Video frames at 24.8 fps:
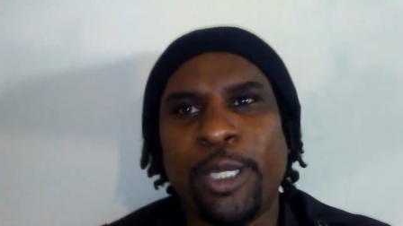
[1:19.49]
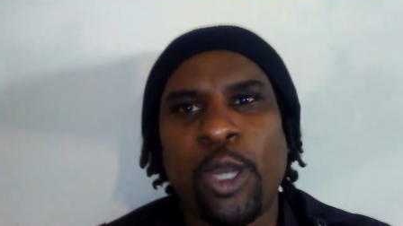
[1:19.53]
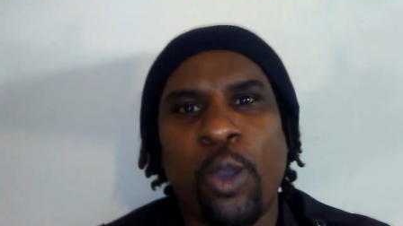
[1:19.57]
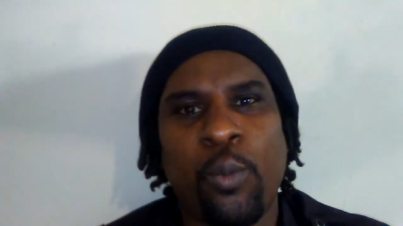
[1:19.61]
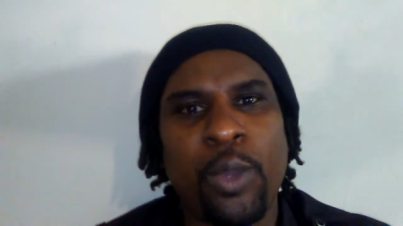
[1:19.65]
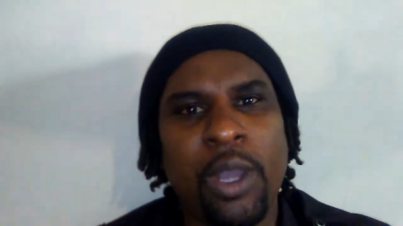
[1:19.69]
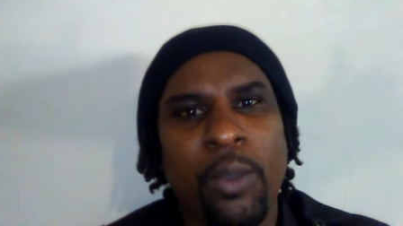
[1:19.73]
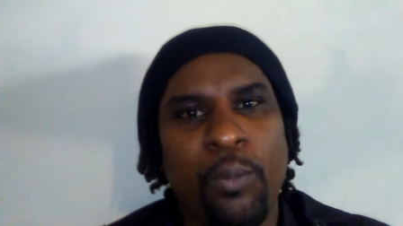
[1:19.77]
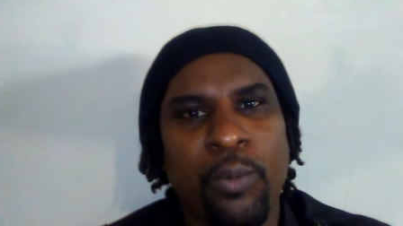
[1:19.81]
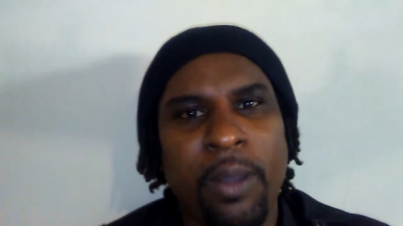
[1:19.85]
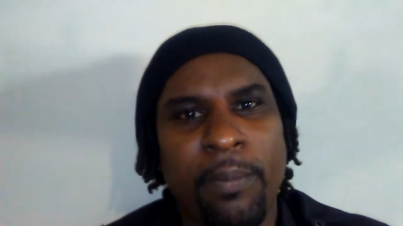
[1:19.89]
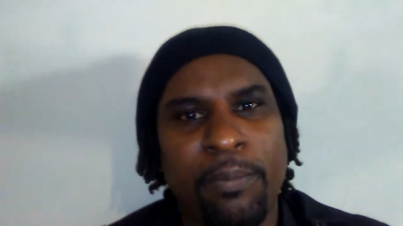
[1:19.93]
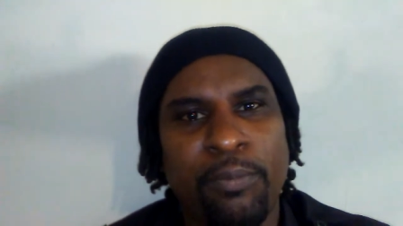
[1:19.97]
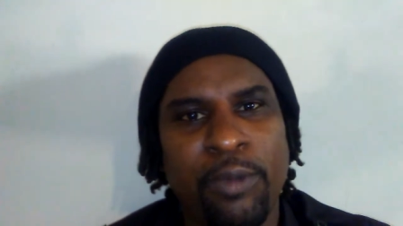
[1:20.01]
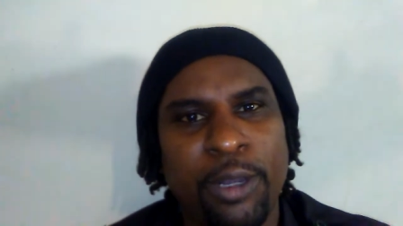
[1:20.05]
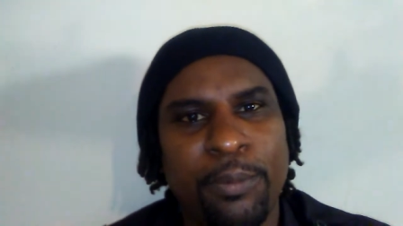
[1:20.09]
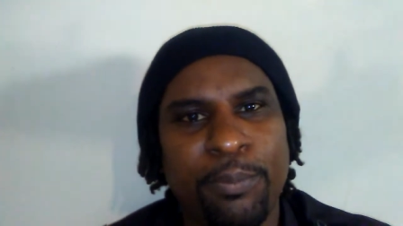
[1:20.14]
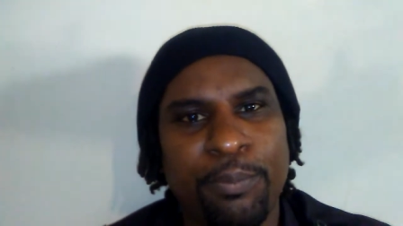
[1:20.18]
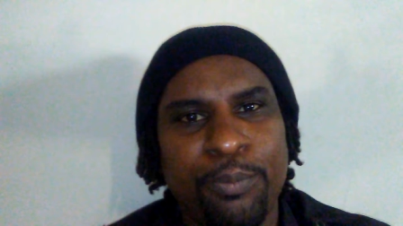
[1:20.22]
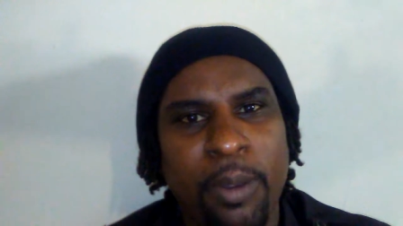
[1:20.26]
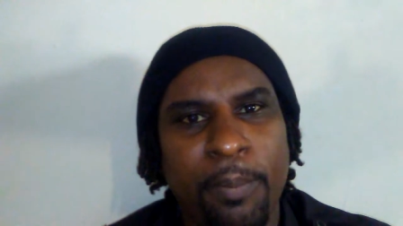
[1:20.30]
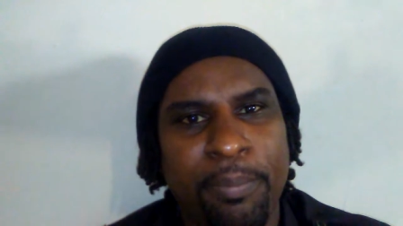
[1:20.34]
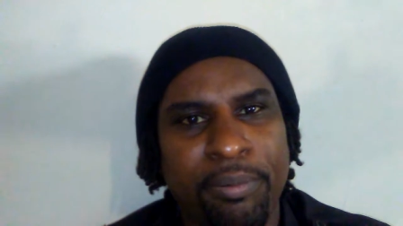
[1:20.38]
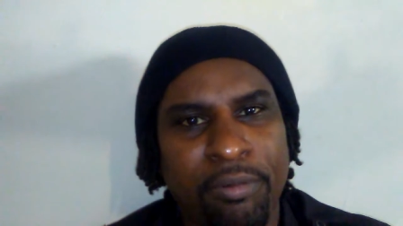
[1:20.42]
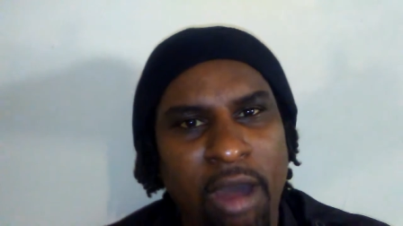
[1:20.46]

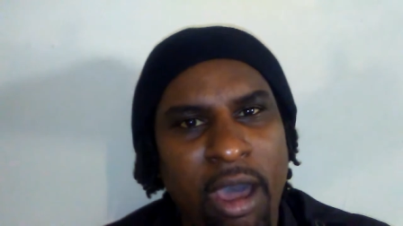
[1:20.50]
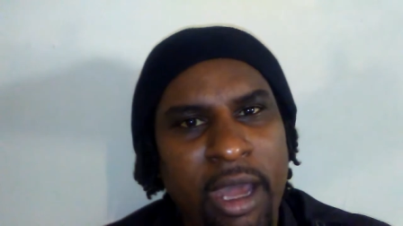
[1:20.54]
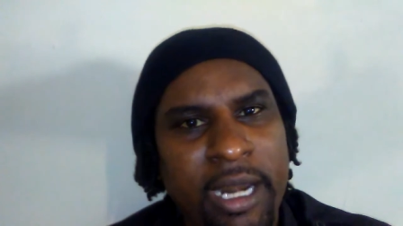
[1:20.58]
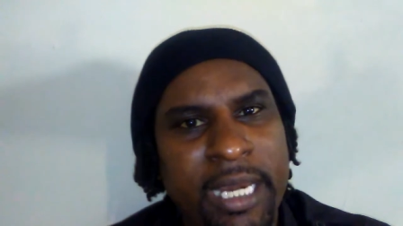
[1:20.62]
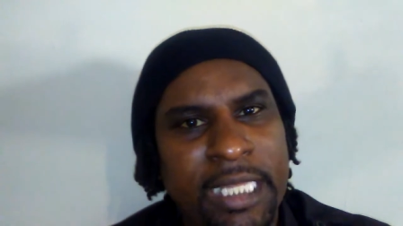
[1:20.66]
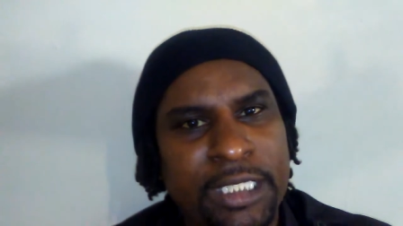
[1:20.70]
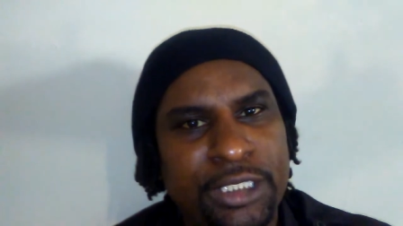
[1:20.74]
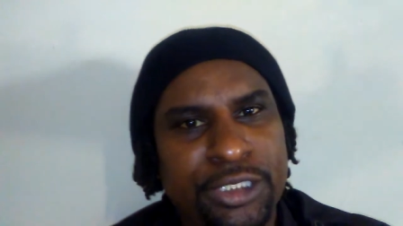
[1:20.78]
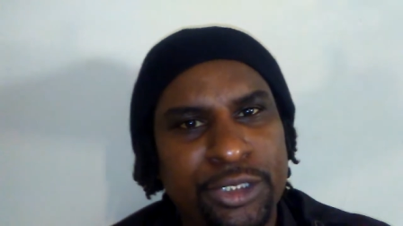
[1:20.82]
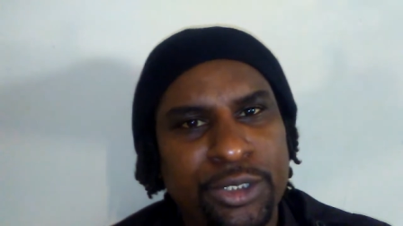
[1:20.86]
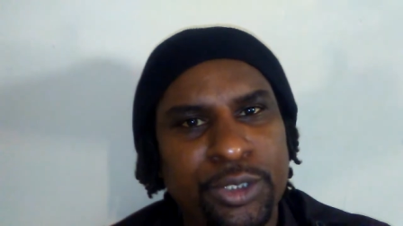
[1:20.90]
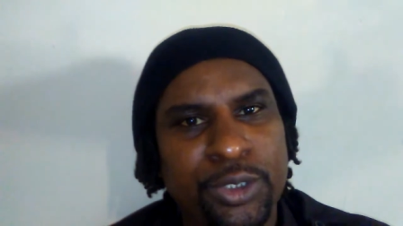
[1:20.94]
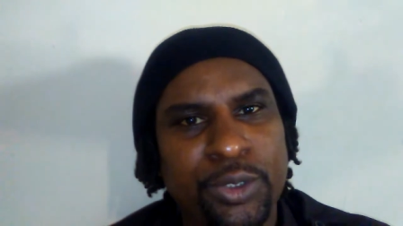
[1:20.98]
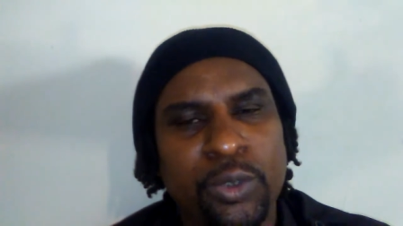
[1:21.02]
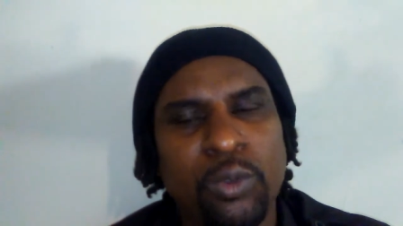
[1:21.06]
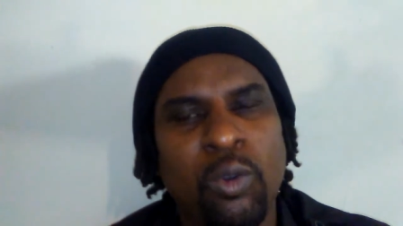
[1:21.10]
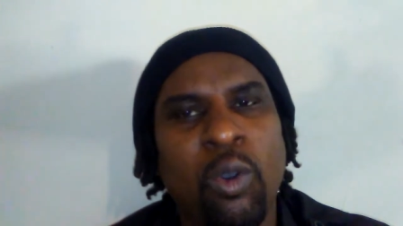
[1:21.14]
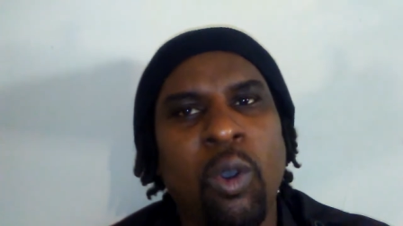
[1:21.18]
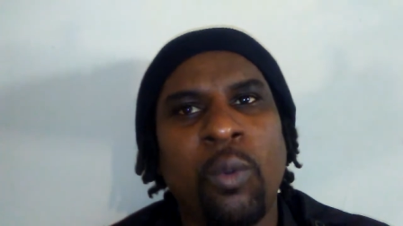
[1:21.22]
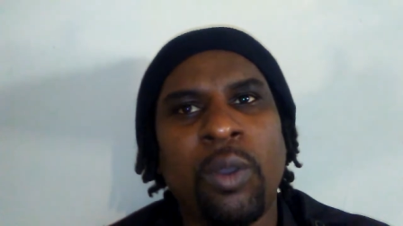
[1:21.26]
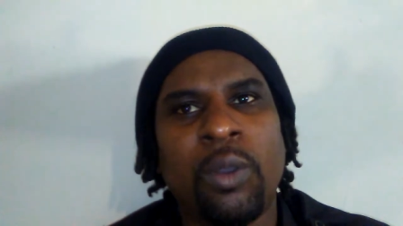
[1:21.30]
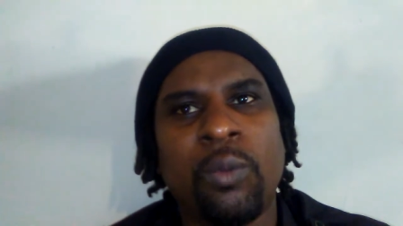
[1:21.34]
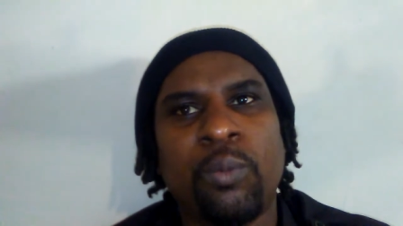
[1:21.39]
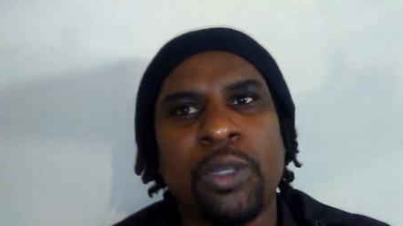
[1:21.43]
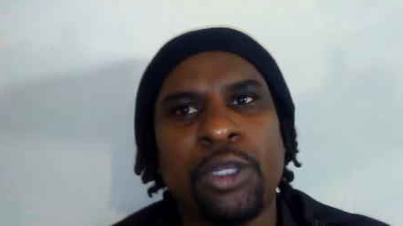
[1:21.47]
we're brought into,
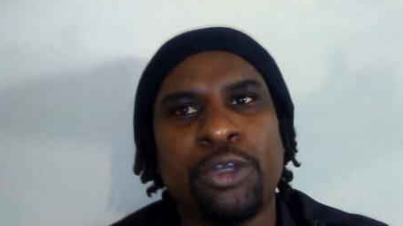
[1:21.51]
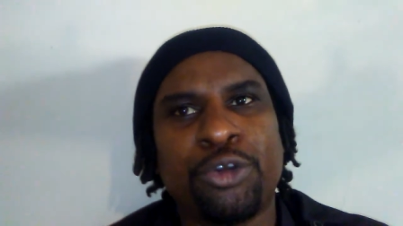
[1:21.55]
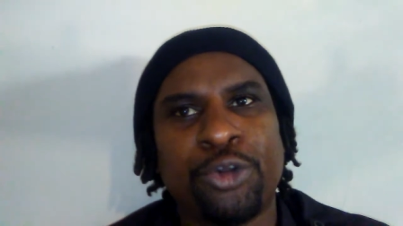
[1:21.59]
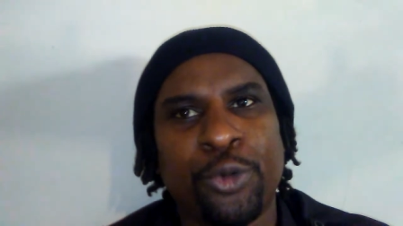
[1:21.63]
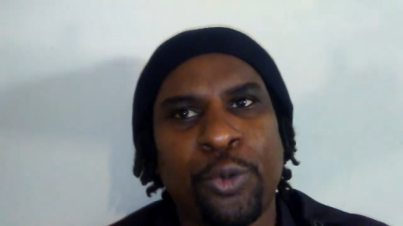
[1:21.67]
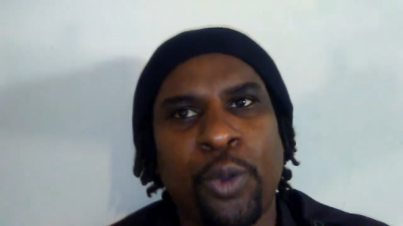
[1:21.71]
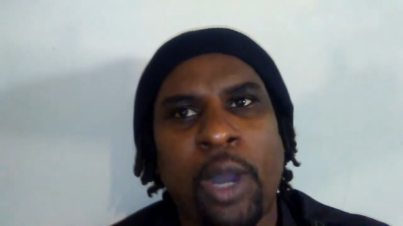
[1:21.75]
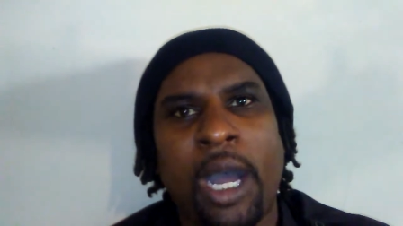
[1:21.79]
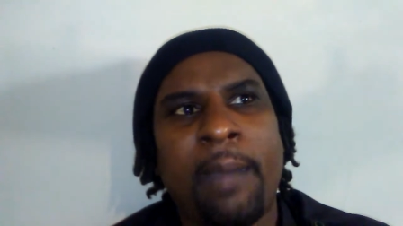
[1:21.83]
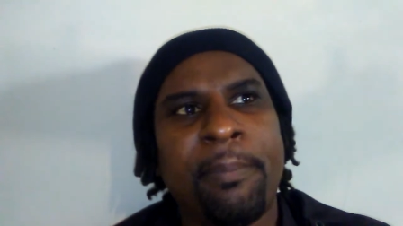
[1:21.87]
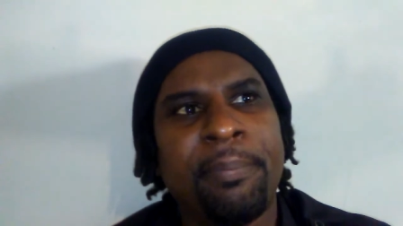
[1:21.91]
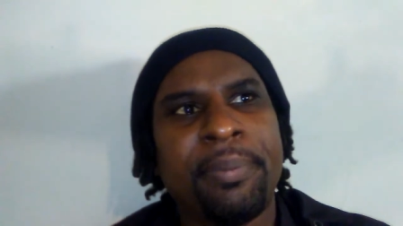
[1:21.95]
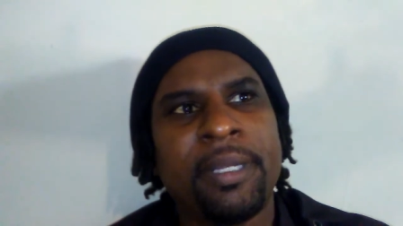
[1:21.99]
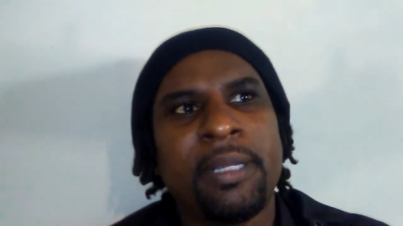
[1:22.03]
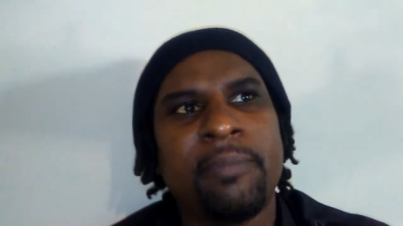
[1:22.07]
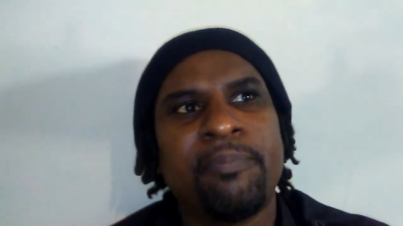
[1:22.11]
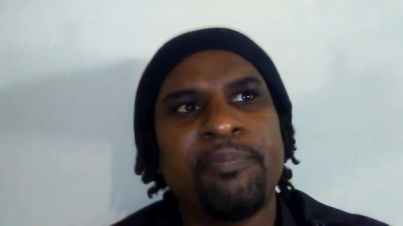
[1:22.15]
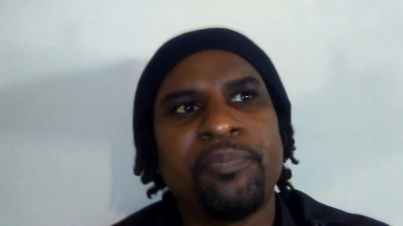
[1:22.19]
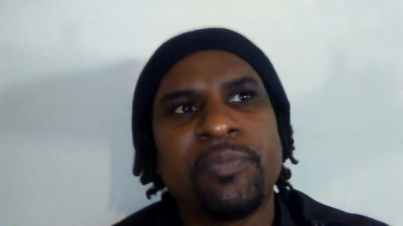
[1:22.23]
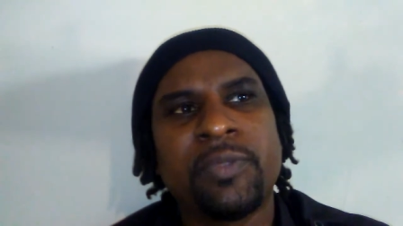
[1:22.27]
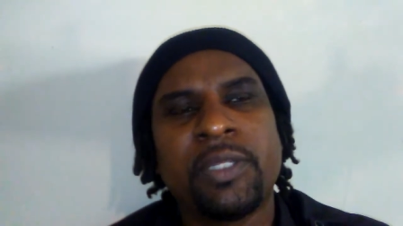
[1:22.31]
or we grew up